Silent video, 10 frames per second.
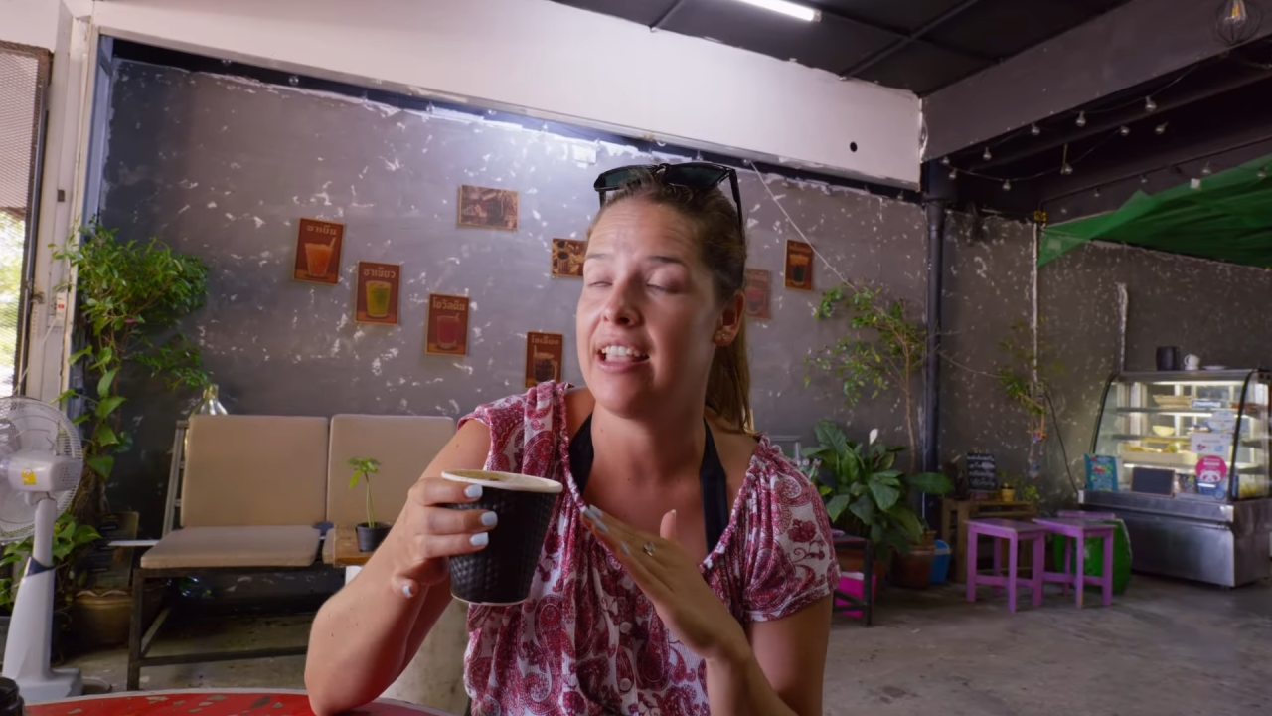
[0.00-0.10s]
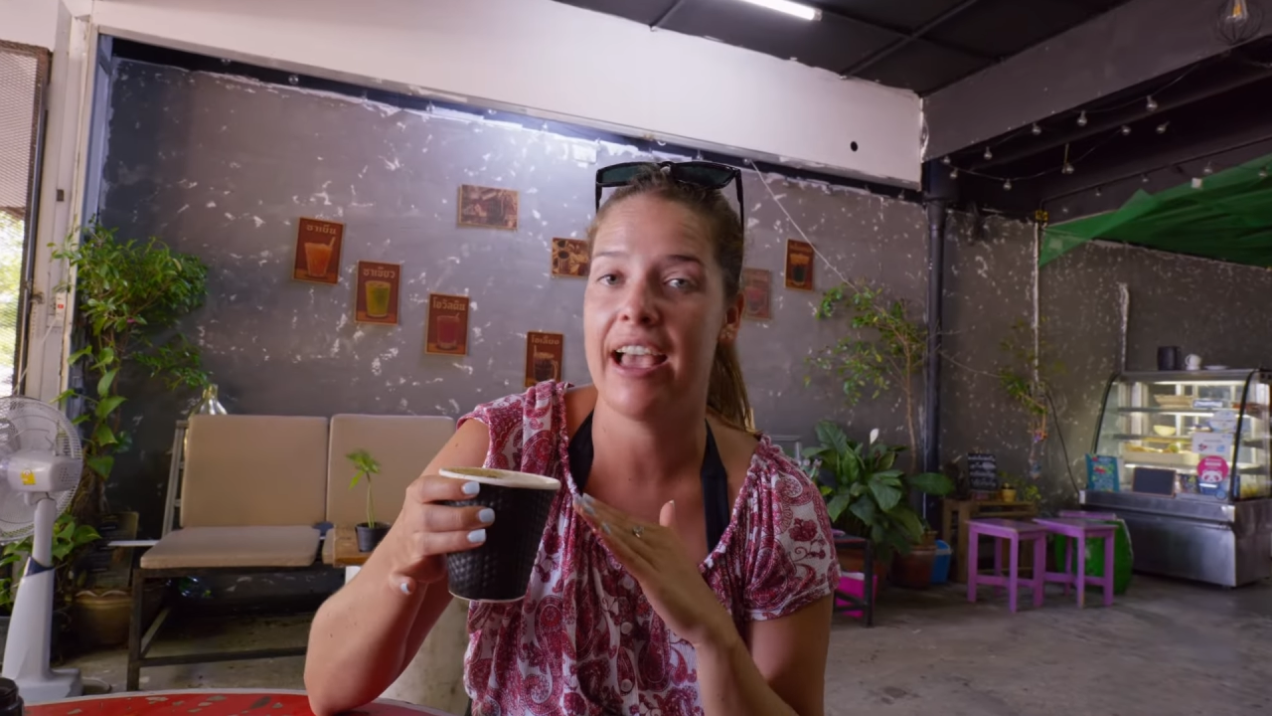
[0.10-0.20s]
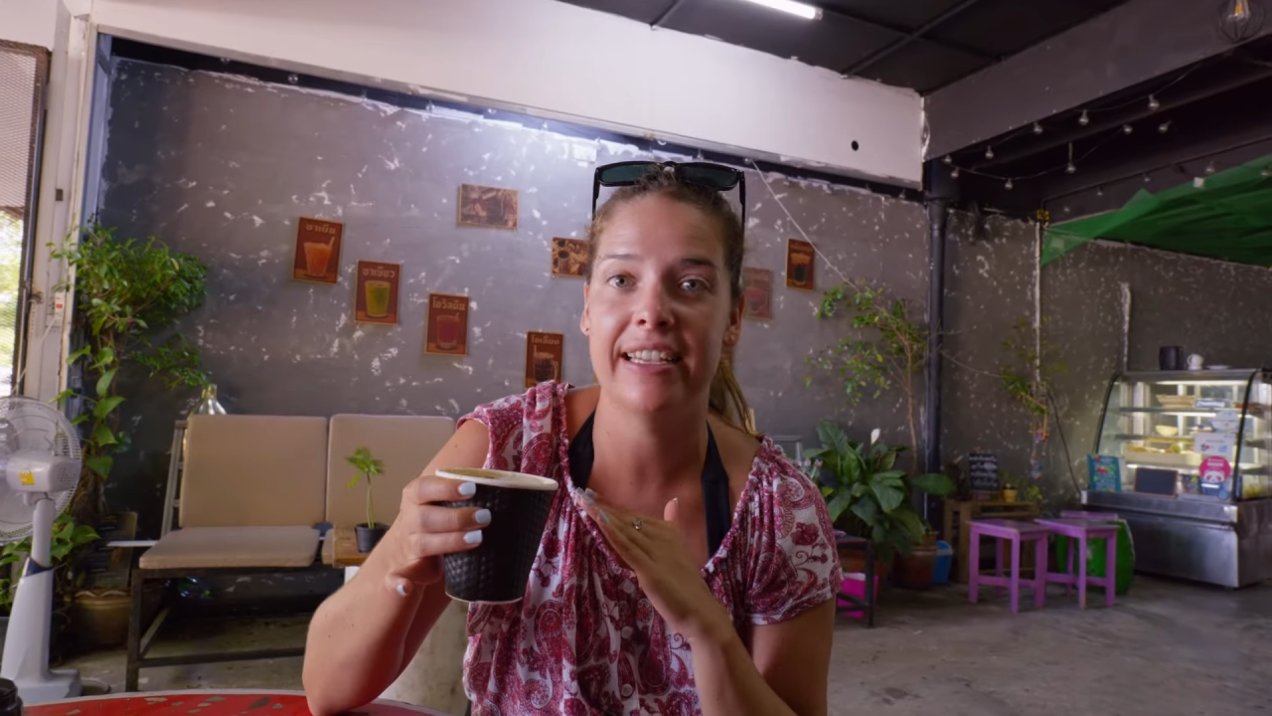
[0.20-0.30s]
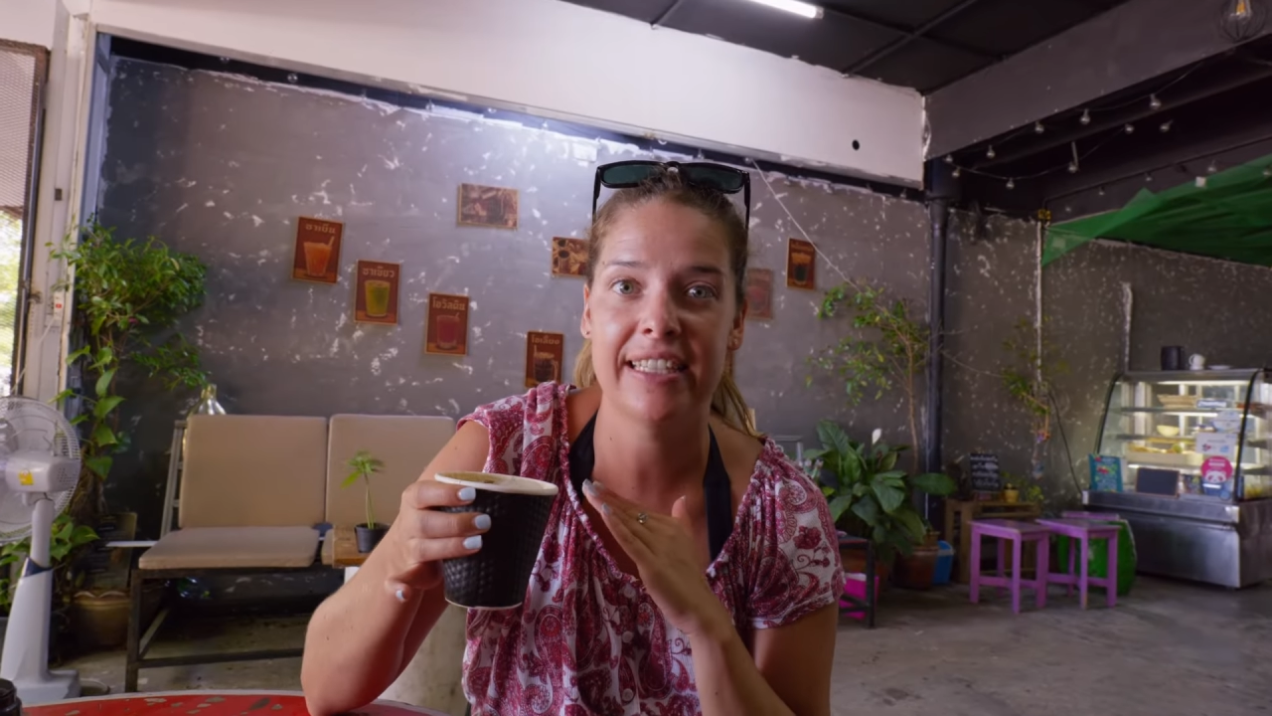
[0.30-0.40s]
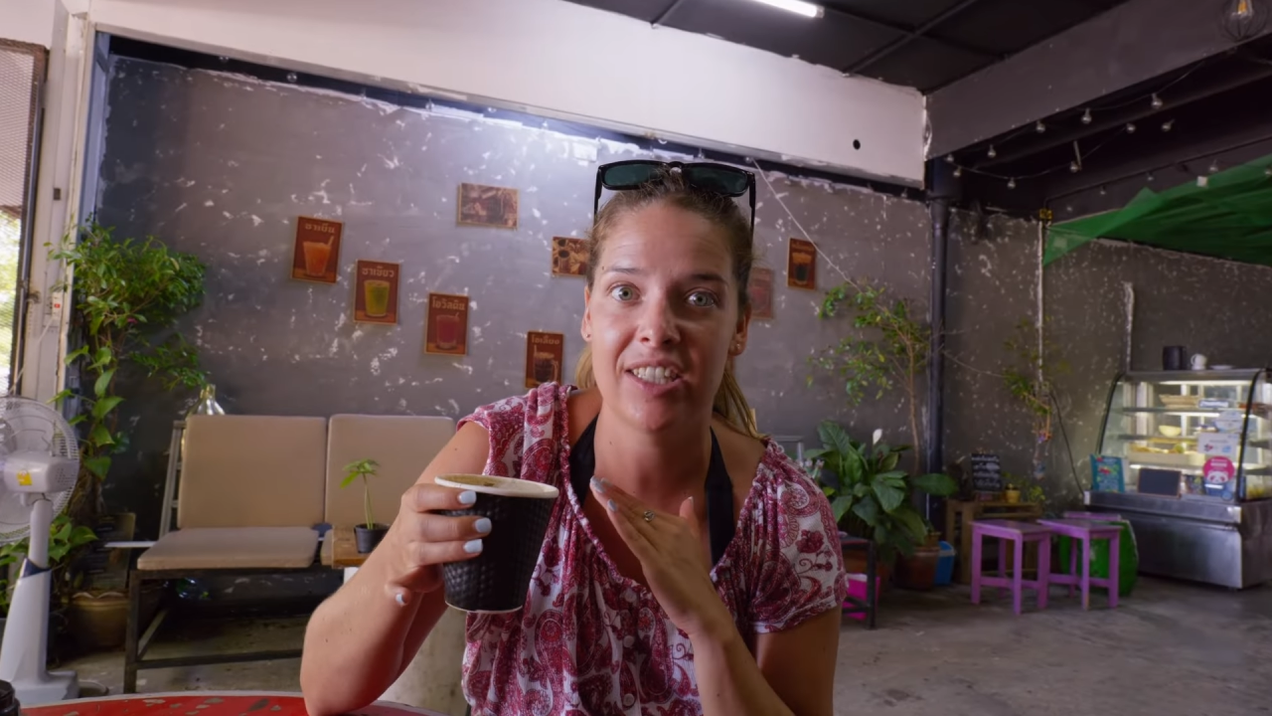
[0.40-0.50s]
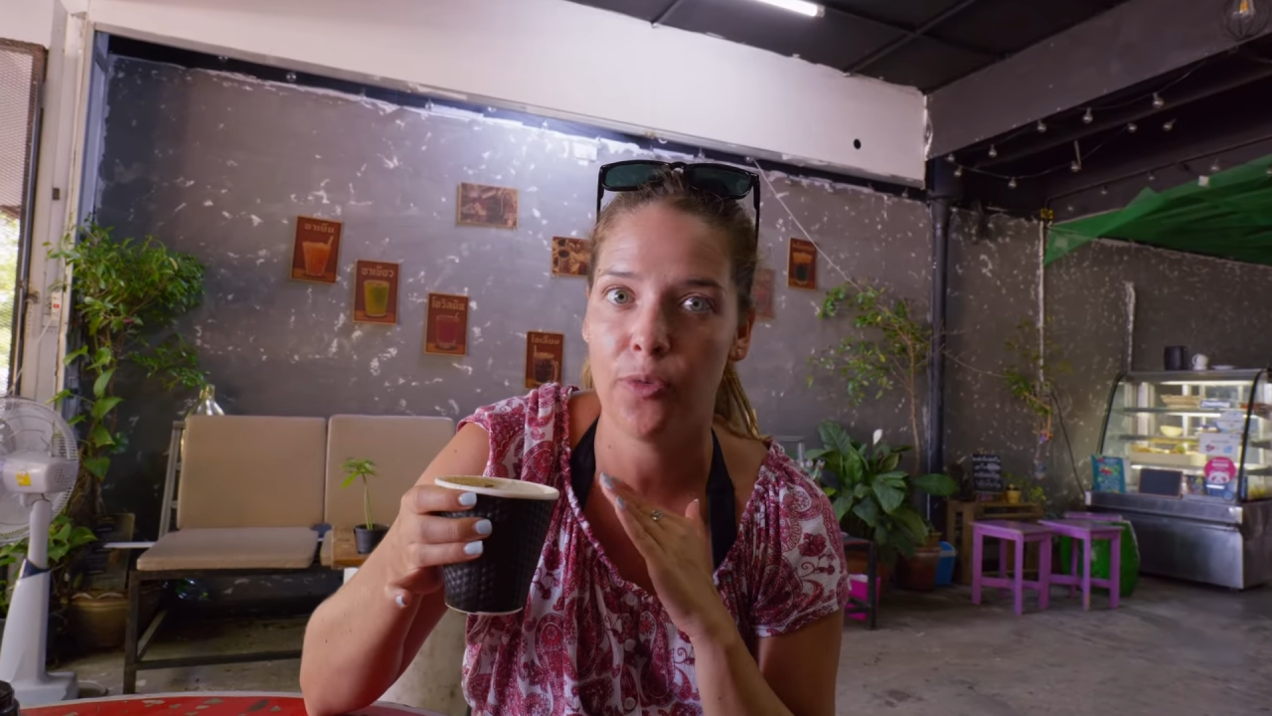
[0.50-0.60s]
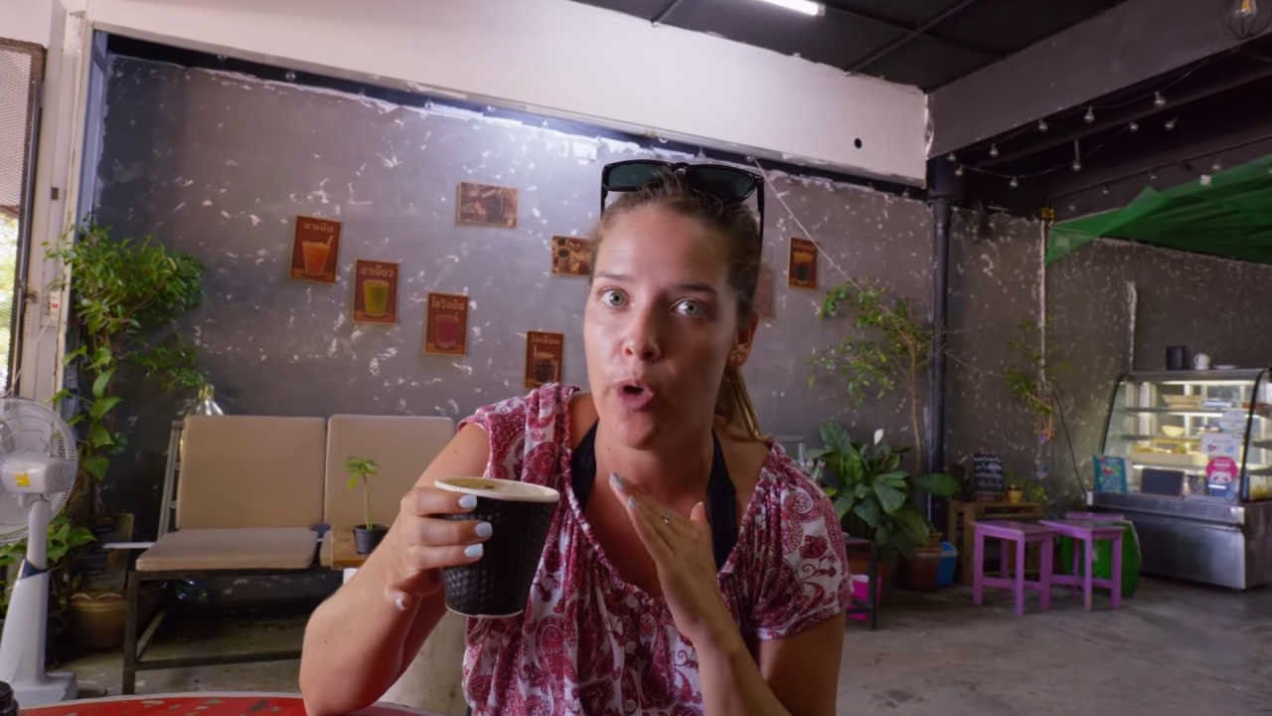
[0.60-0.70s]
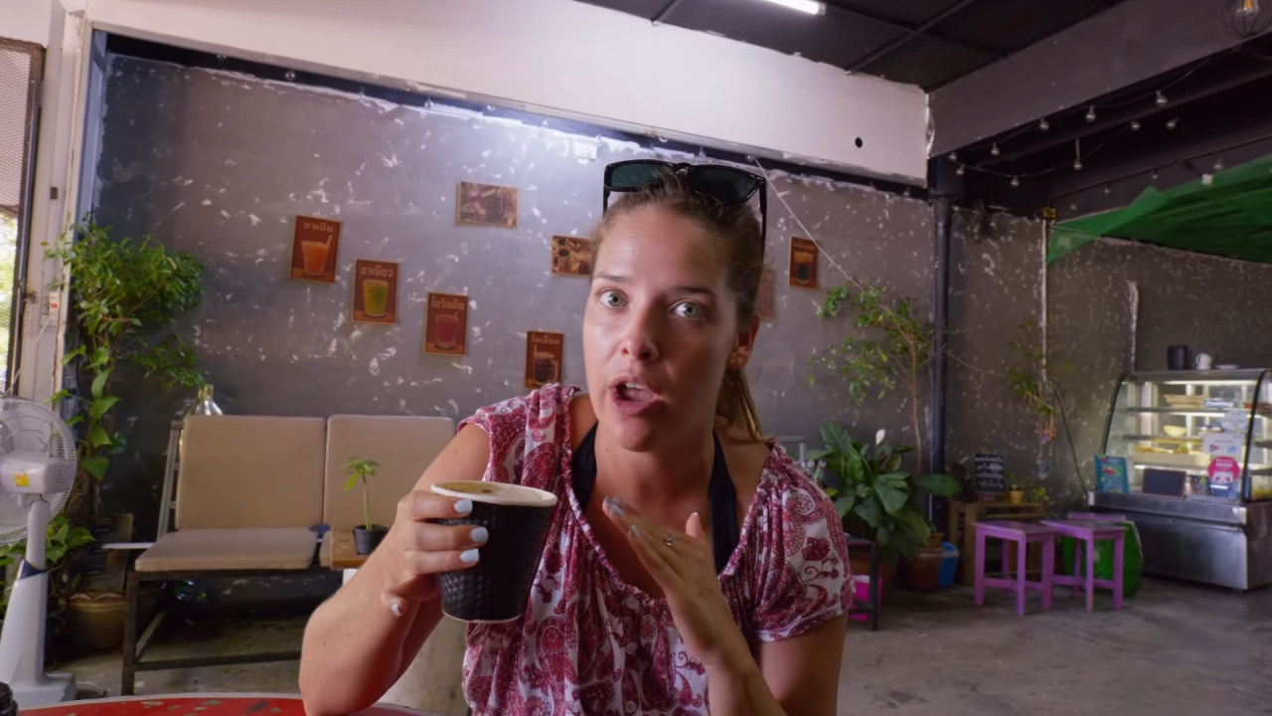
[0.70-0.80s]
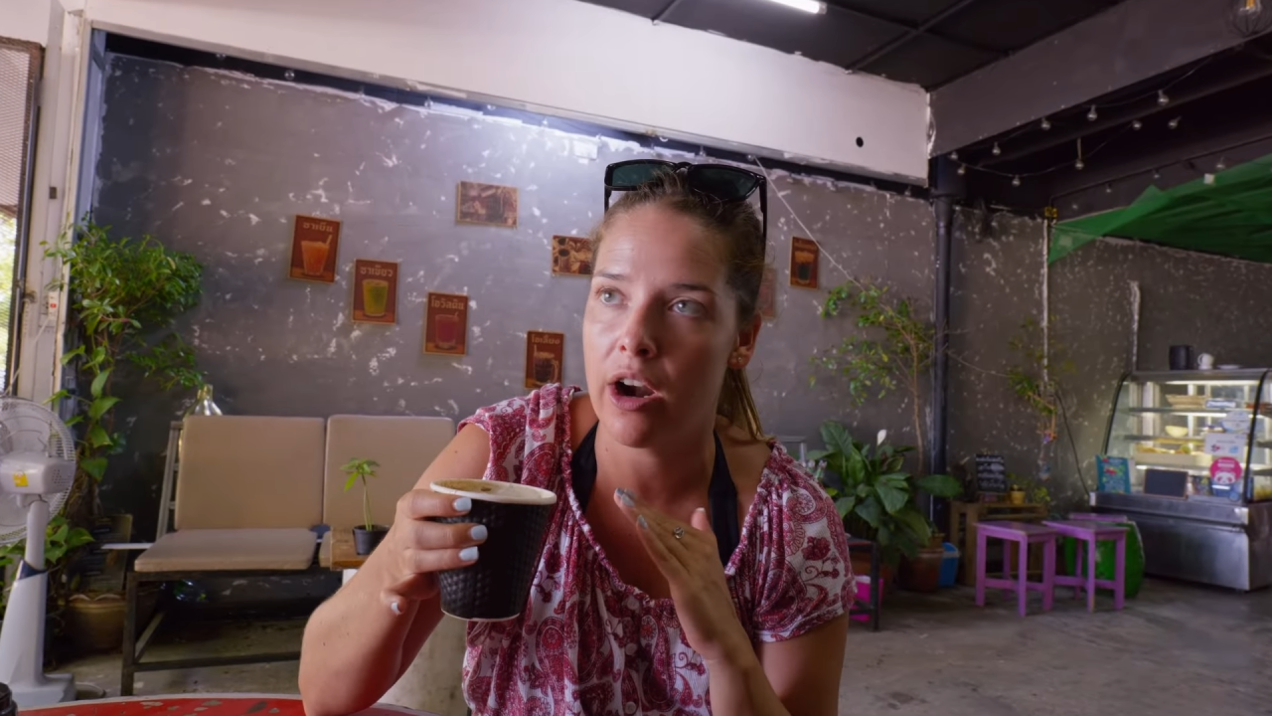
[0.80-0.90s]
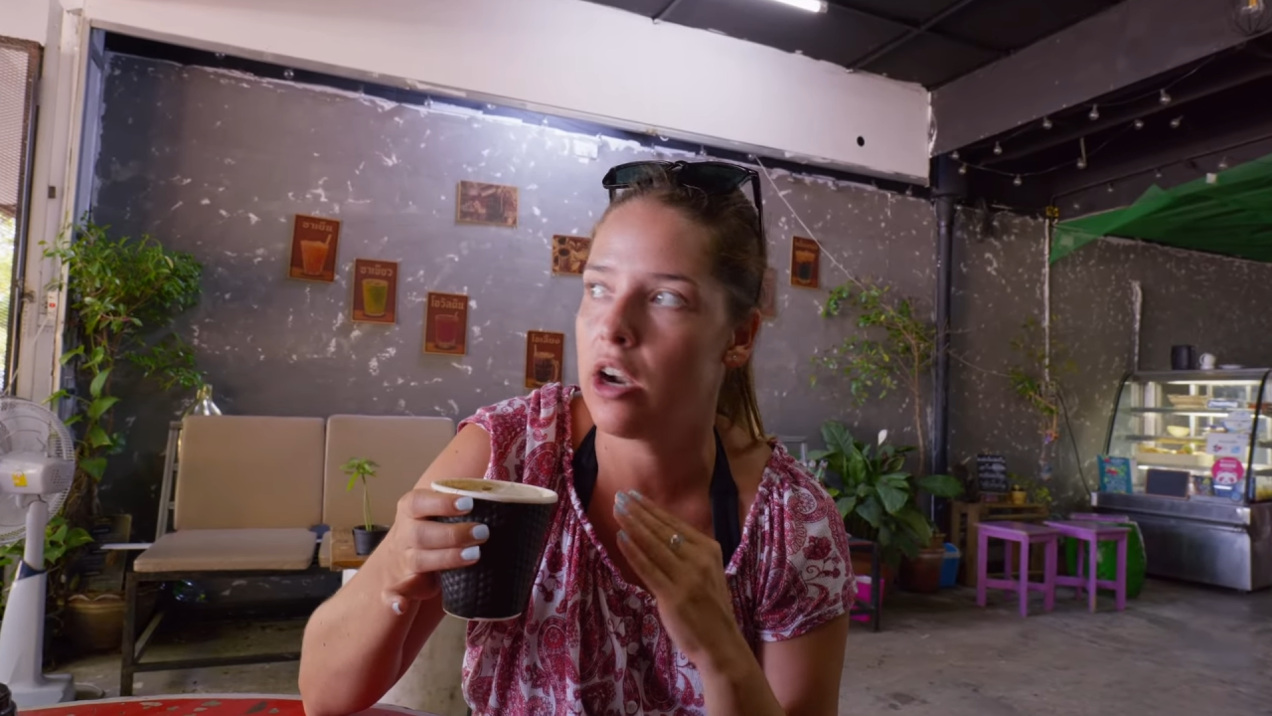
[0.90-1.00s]
I swear,
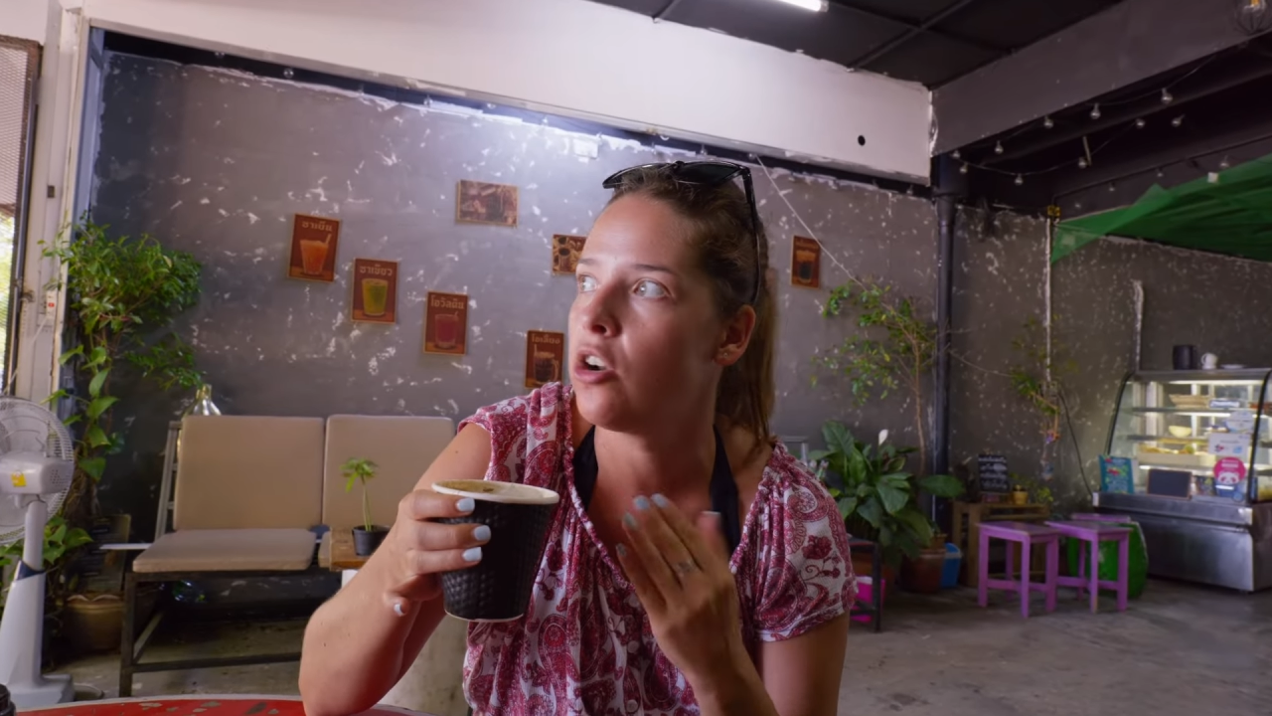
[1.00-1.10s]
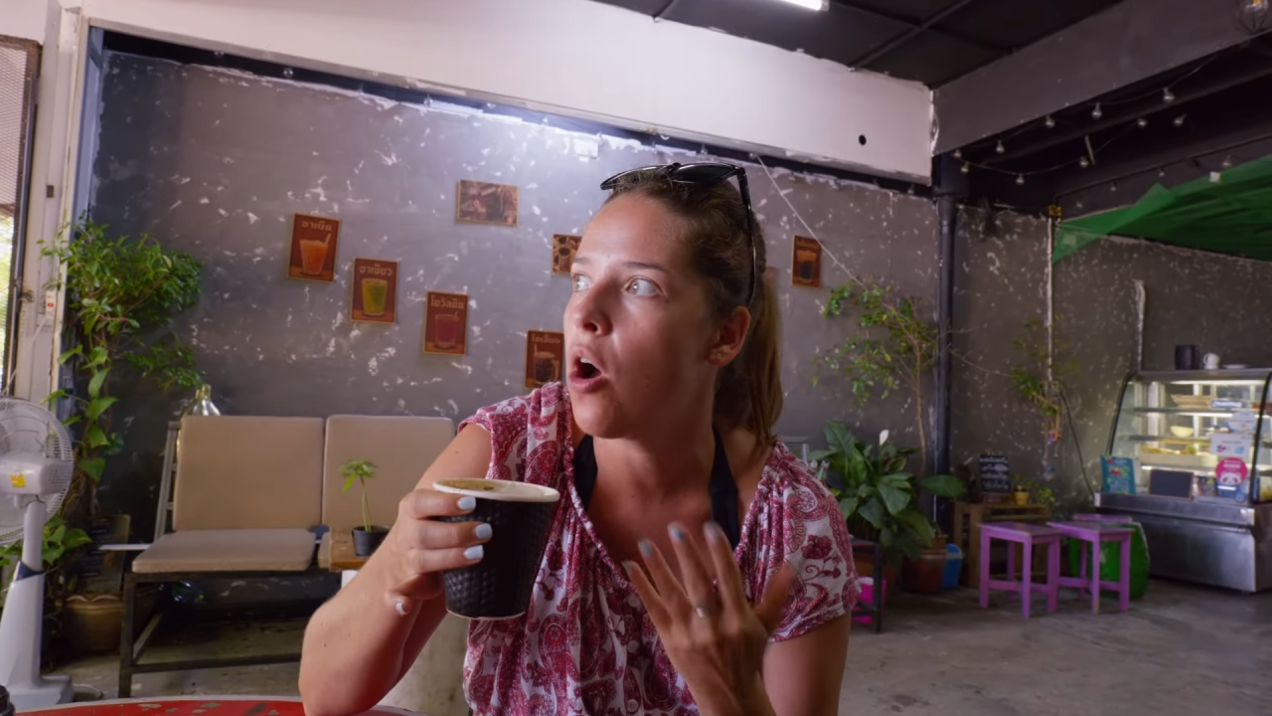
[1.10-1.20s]
and